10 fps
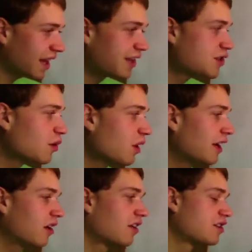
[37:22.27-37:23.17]
And so when
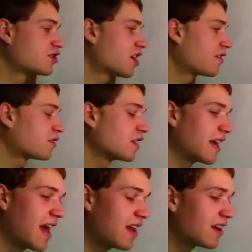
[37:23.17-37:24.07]
you're on a southerly
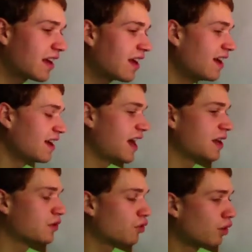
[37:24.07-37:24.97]
heading and
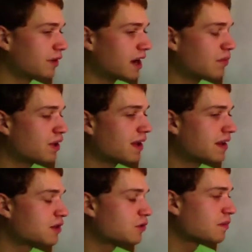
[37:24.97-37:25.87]
you roll the airplane
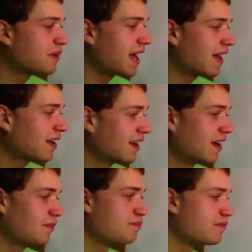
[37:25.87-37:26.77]
into a bank,
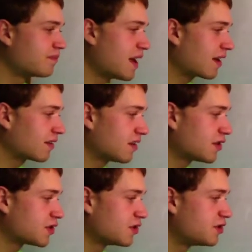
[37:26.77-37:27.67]
make
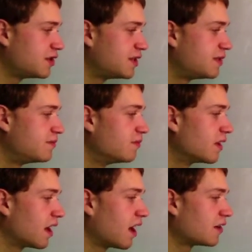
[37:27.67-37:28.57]
this
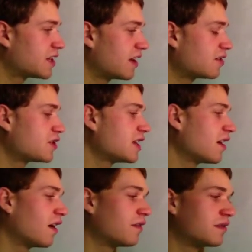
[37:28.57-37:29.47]
tendency
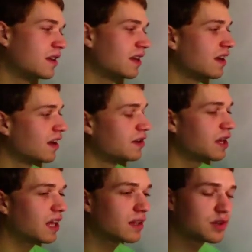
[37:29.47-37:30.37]
of the
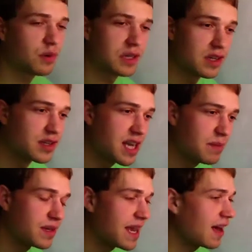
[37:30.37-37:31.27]
needle to want to
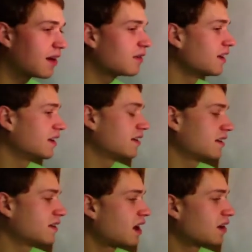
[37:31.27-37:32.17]
dip down
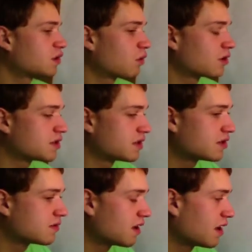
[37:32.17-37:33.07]
towards this